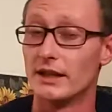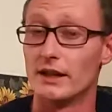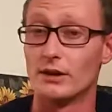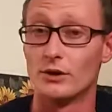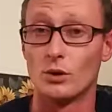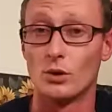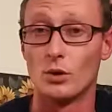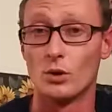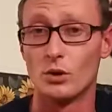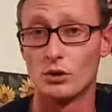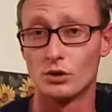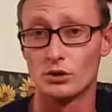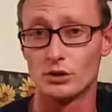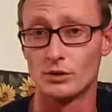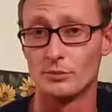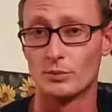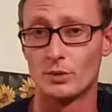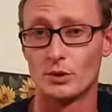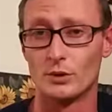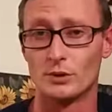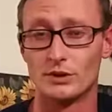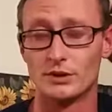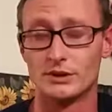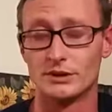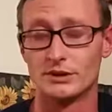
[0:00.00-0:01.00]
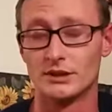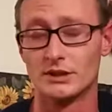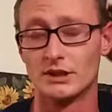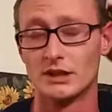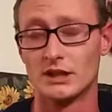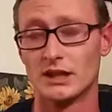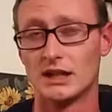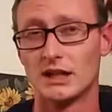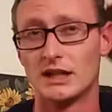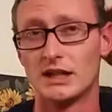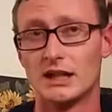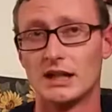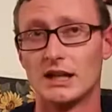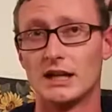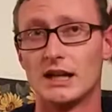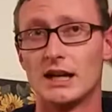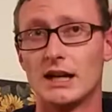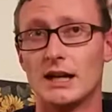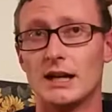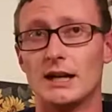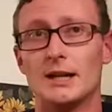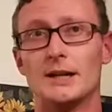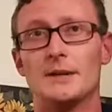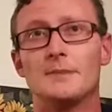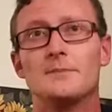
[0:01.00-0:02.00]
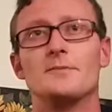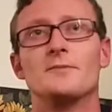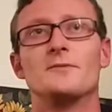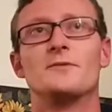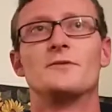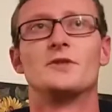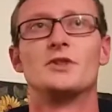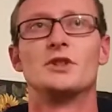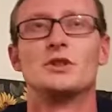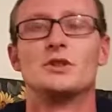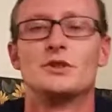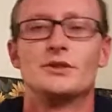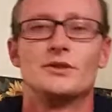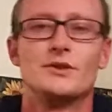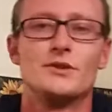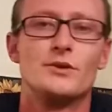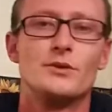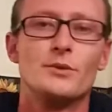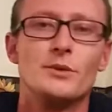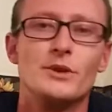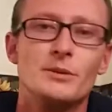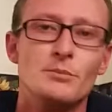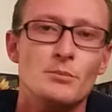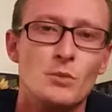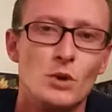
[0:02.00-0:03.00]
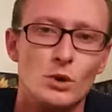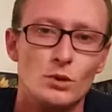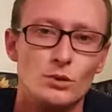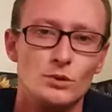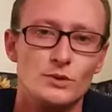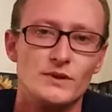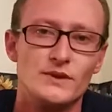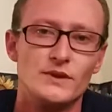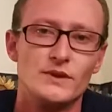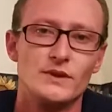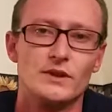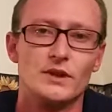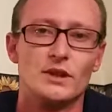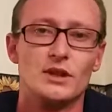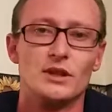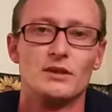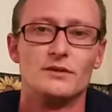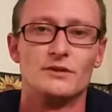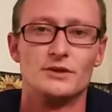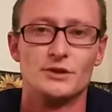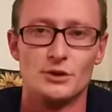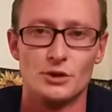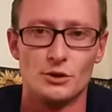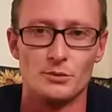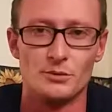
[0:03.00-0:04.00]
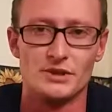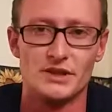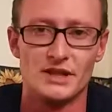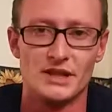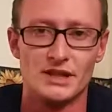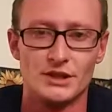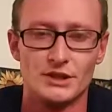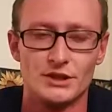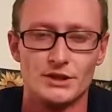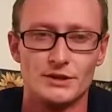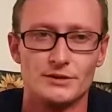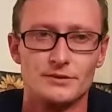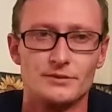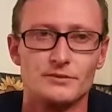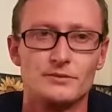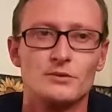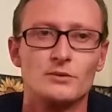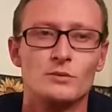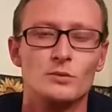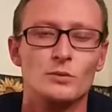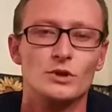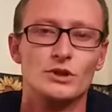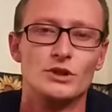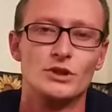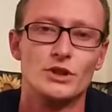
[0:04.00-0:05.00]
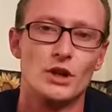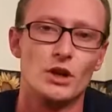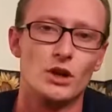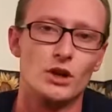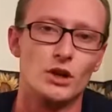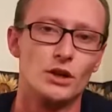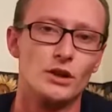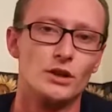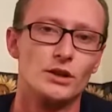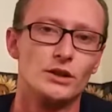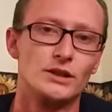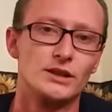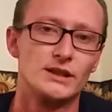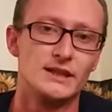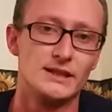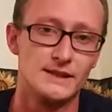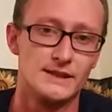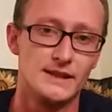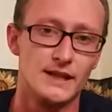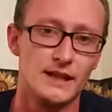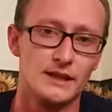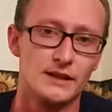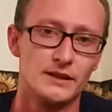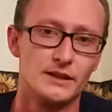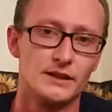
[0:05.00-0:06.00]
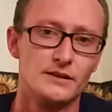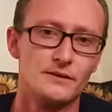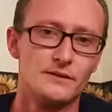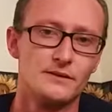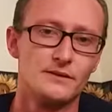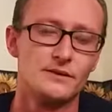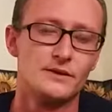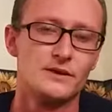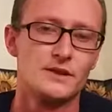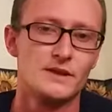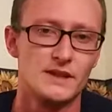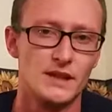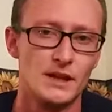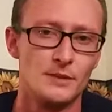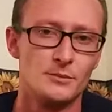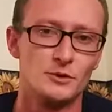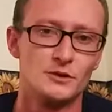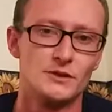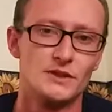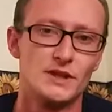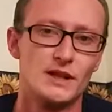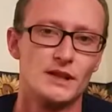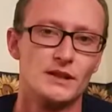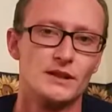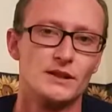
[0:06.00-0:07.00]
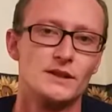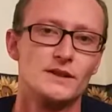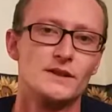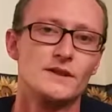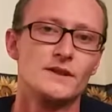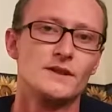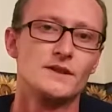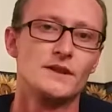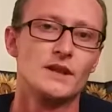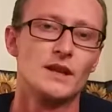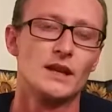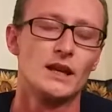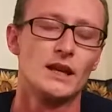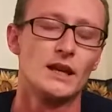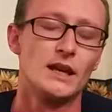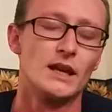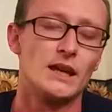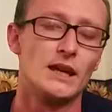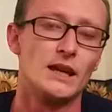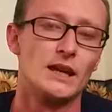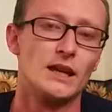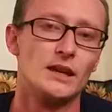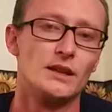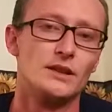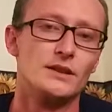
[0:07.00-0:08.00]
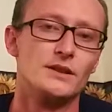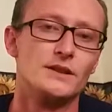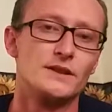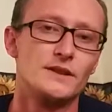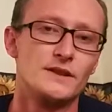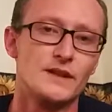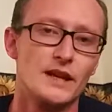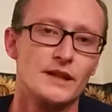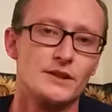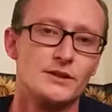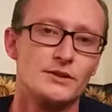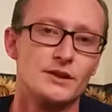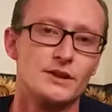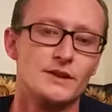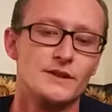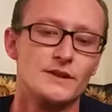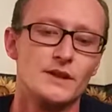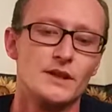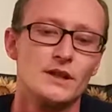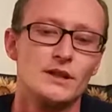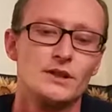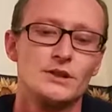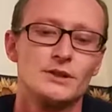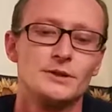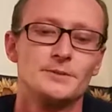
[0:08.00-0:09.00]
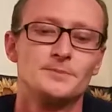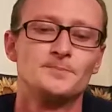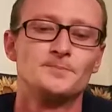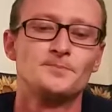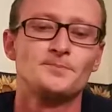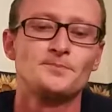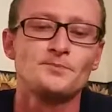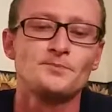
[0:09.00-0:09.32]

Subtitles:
Now, the oral component features three modes of interpretation, which are consecutive, simultaneous, and sight translation.